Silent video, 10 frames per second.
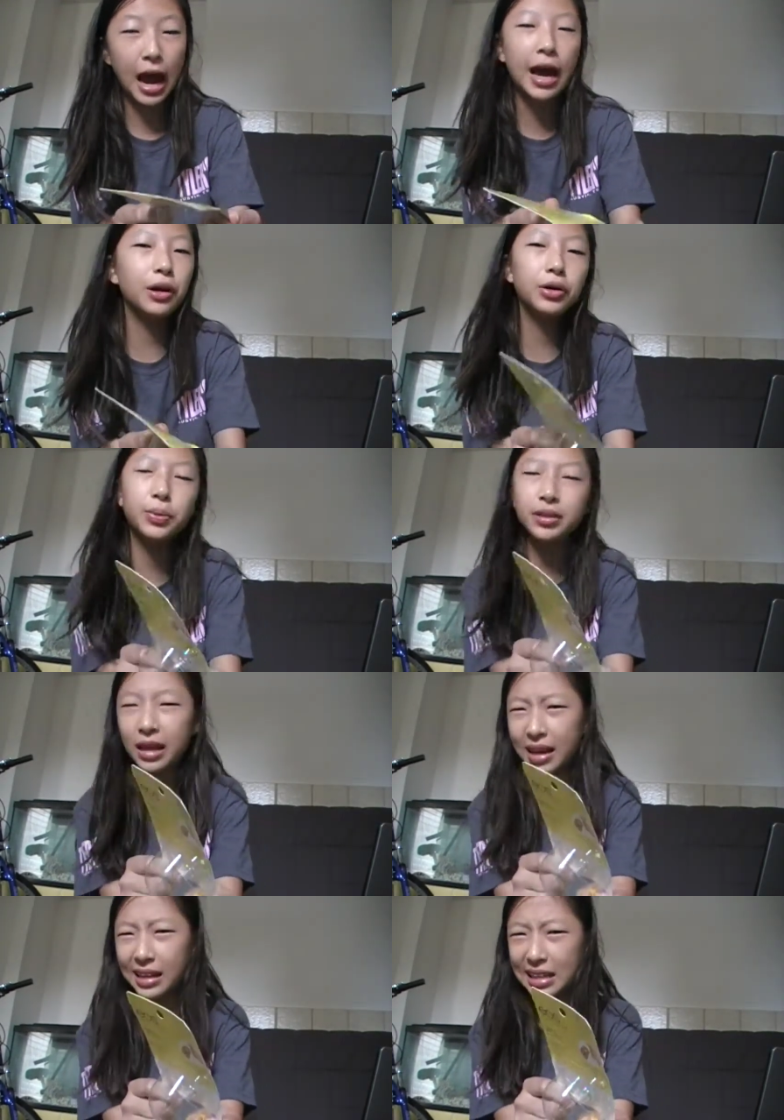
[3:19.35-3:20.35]
I don't know what
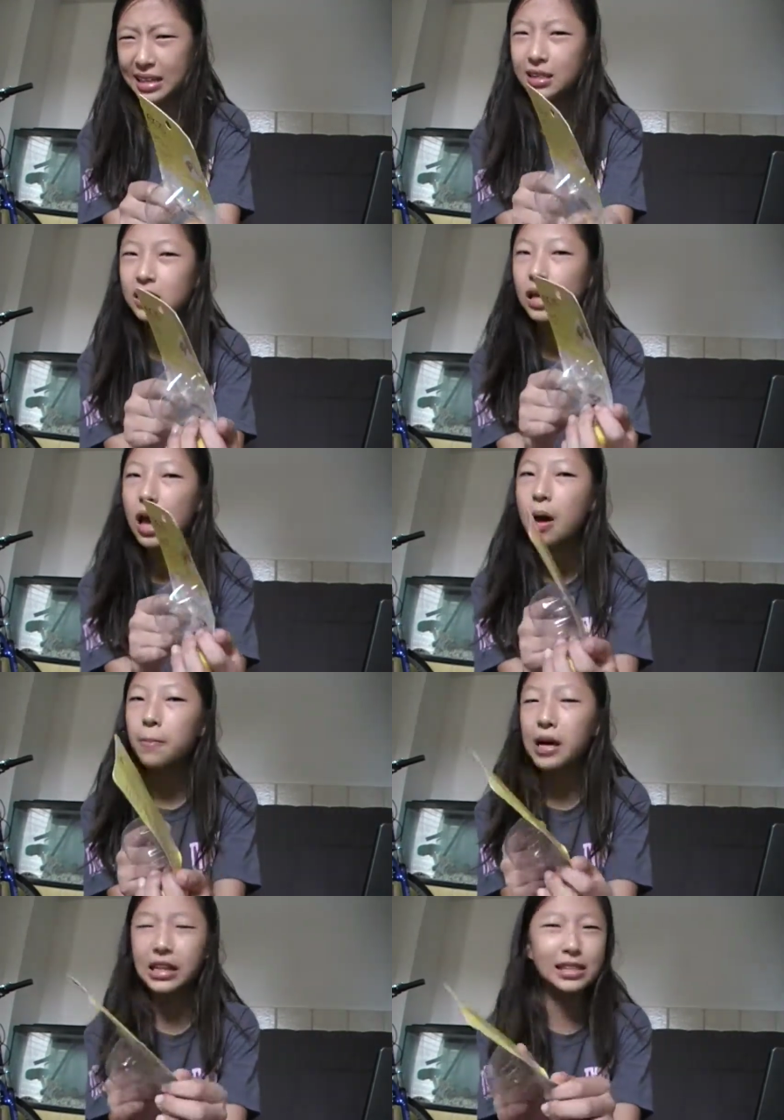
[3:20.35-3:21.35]
that is,
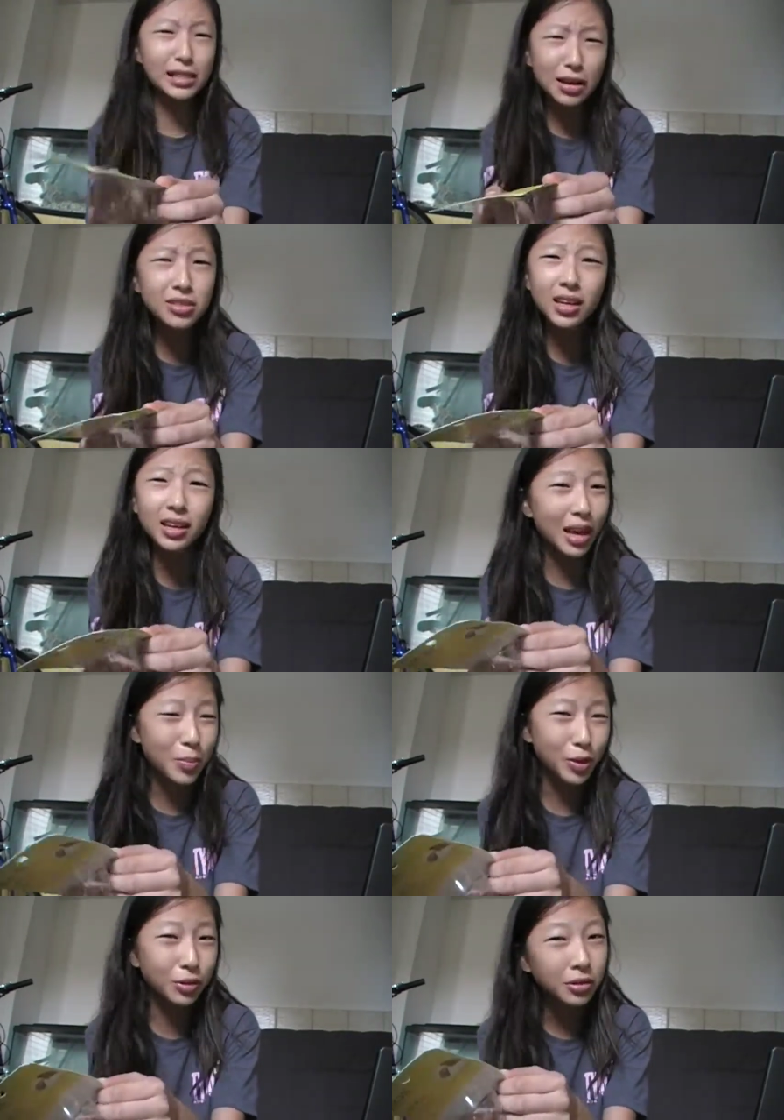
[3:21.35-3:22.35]
but it sounds like a
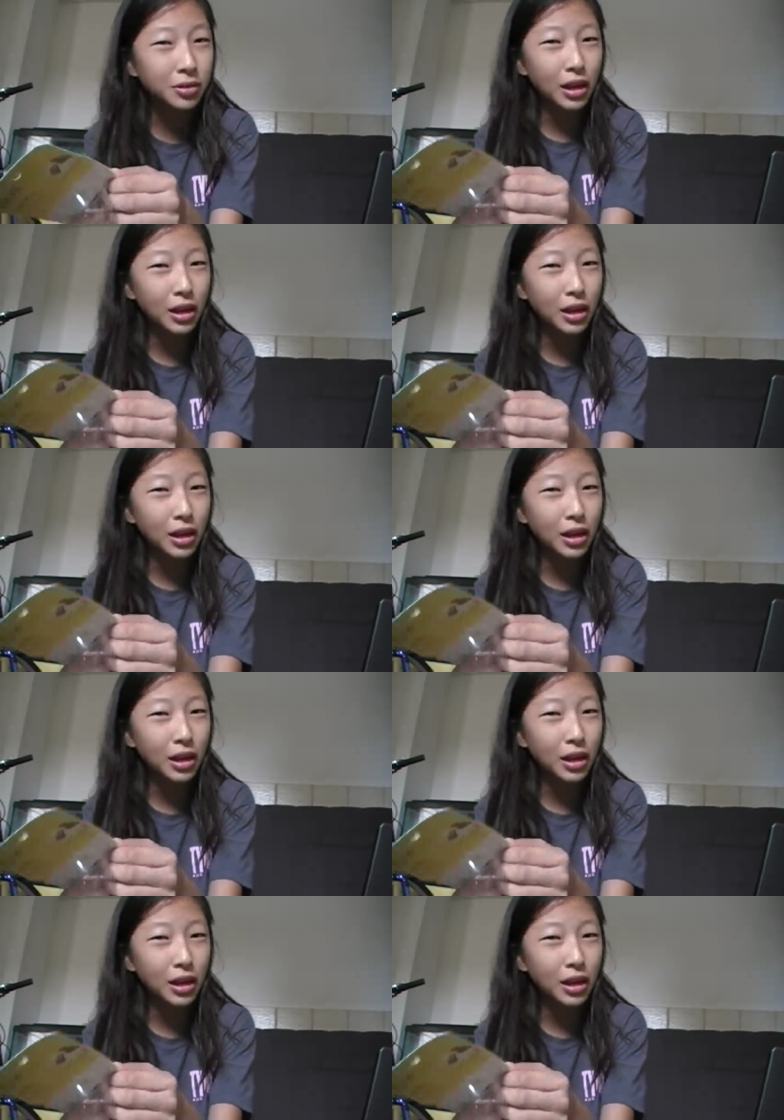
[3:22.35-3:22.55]
chemical.